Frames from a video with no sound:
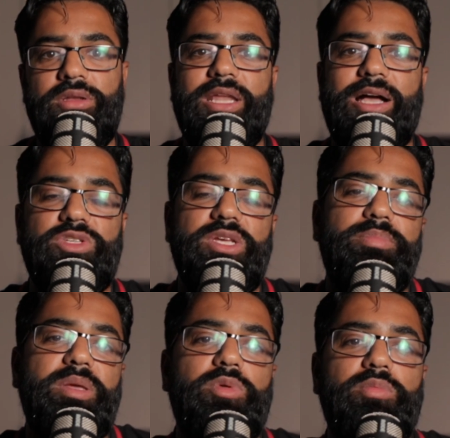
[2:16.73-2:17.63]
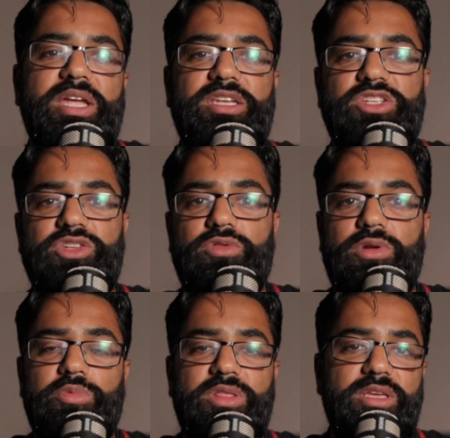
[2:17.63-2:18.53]
Now, some people may
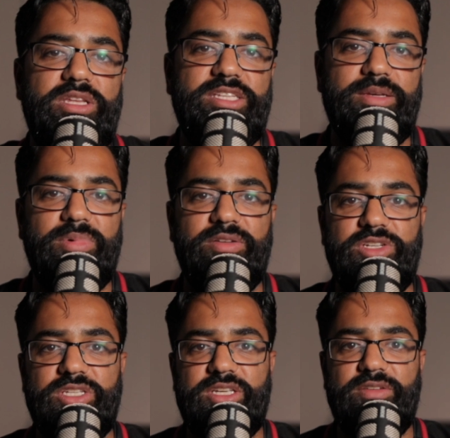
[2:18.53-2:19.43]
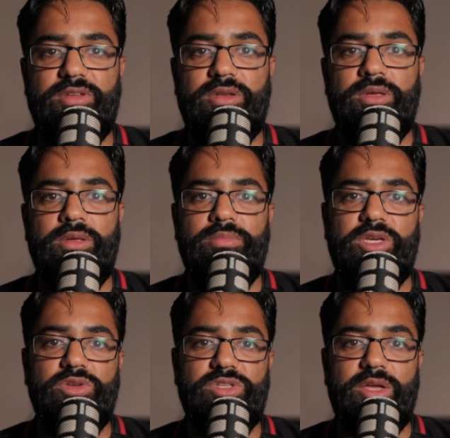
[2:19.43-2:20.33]
disagree with the tip I've just given
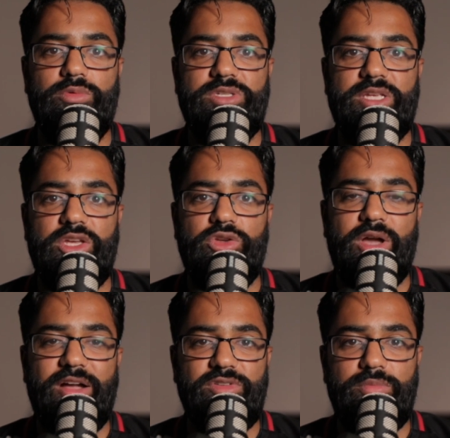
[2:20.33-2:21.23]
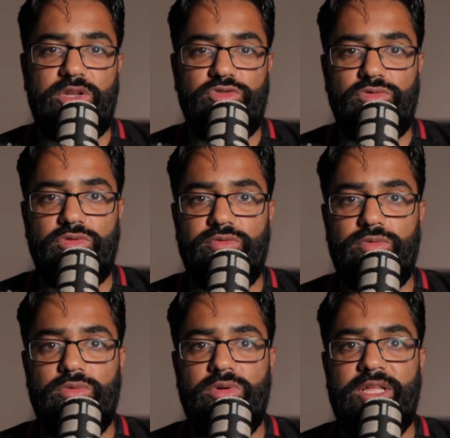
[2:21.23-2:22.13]
because they will say you have to be
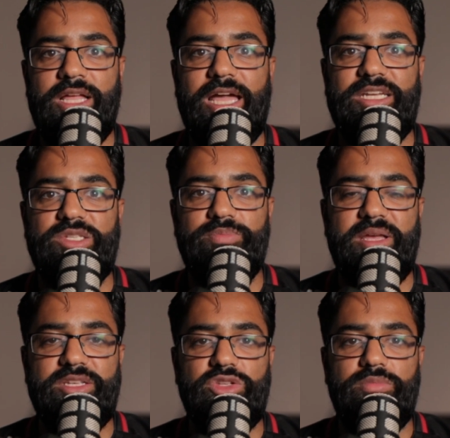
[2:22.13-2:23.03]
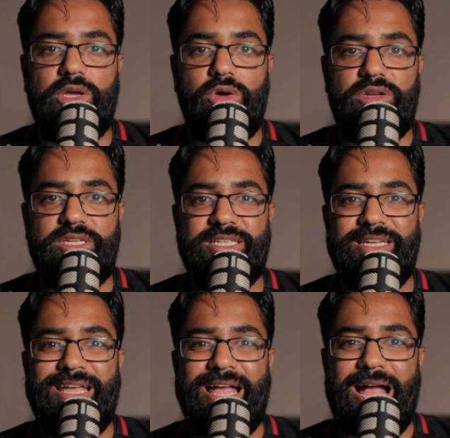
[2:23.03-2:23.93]
truthful and it's best to be honest.
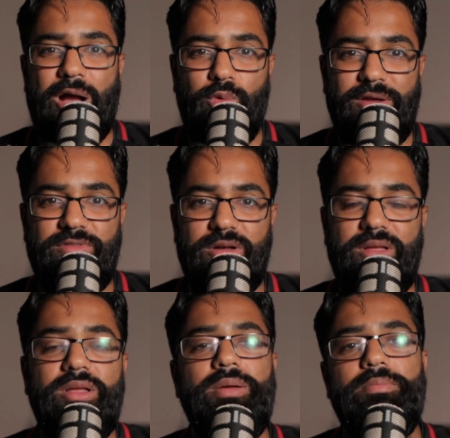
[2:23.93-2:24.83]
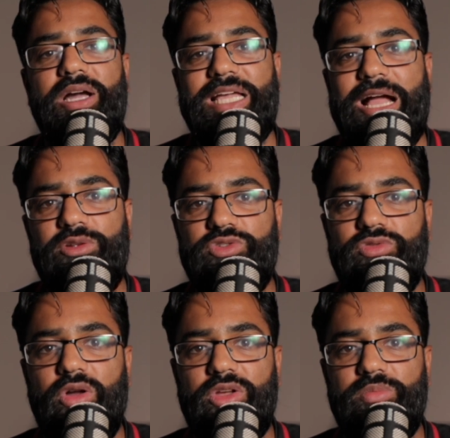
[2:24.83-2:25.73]
However, my counter
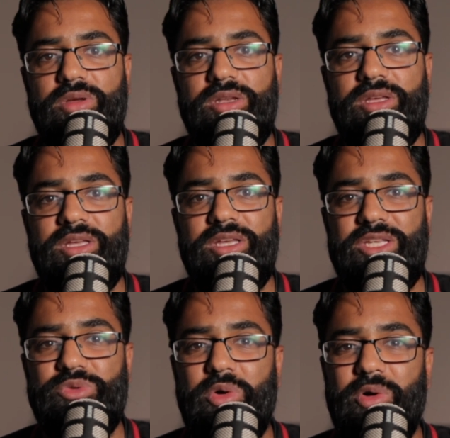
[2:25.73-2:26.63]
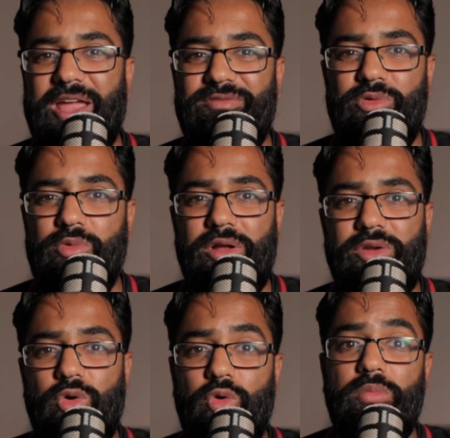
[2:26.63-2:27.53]
argument is, well,
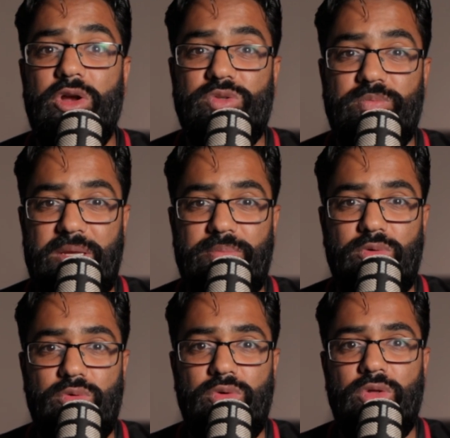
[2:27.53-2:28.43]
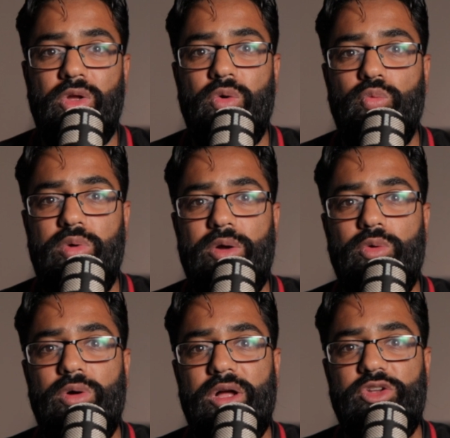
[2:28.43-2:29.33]
everyone or most people
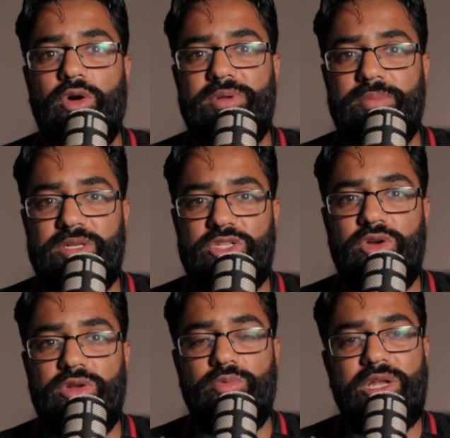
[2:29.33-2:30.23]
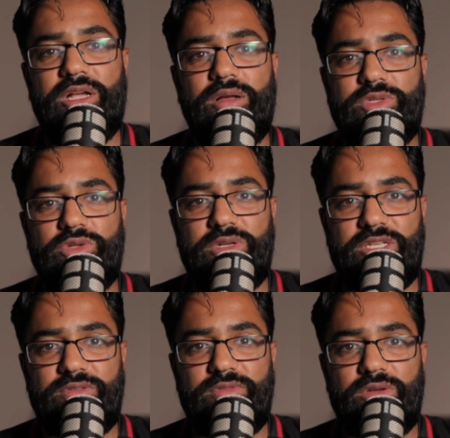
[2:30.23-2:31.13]
will adopt a persona when it comes to
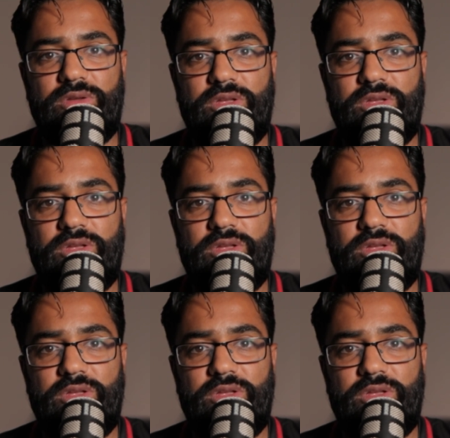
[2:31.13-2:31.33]
interview.